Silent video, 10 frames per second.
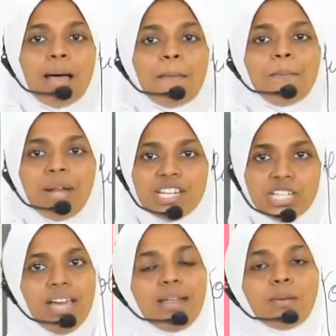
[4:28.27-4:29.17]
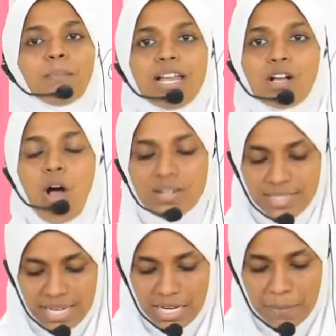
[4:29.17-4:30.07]
pressure,
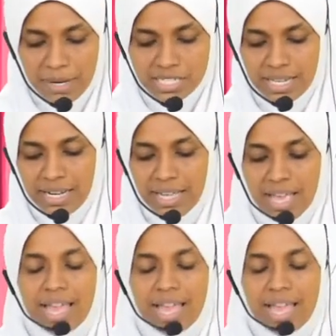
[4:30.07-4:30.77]
constant pressure la